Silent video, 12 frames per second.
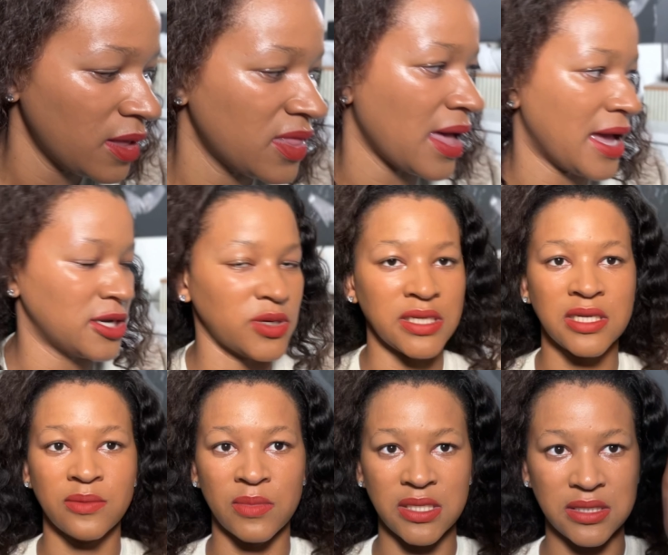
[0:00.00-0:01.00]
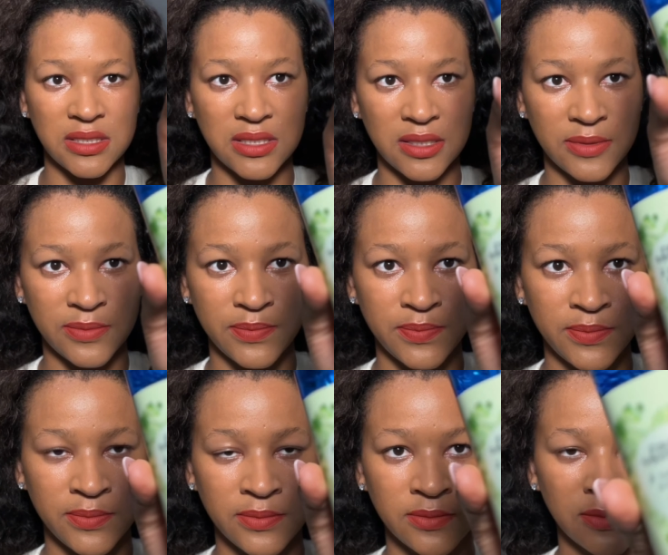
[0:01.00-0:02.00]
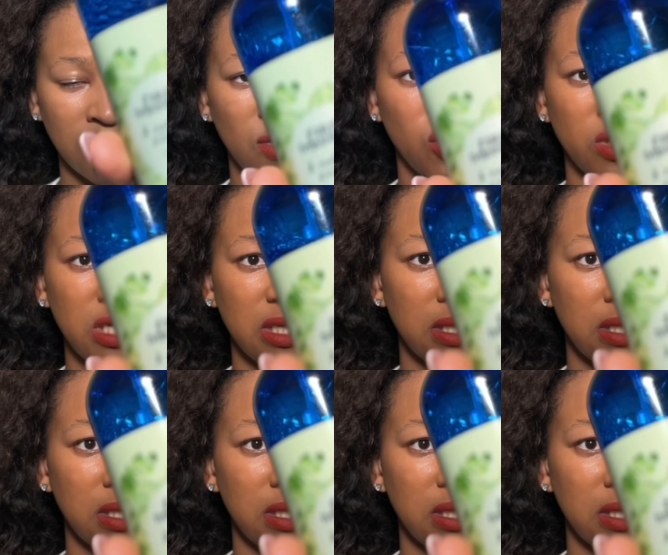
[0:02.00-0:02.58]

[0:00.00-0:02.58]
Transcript: the hydrating mist, which is